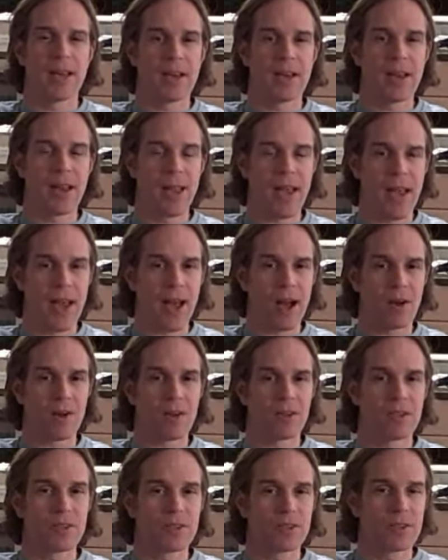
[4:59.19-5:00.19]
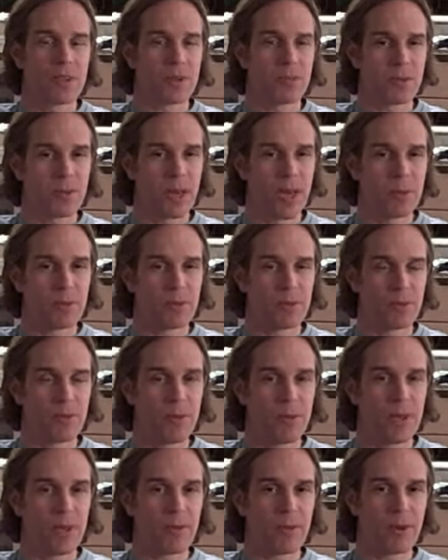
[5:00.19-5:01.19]
Now, sometimes
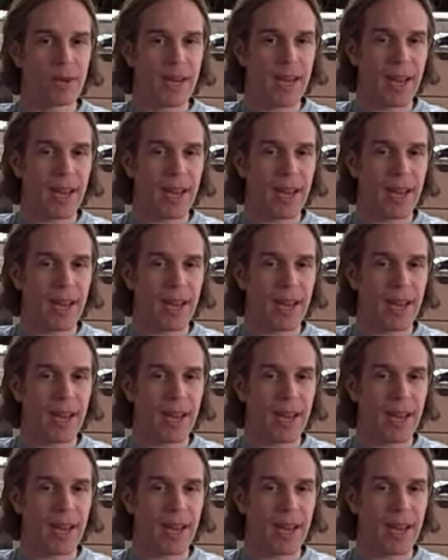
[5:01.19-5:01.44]
fever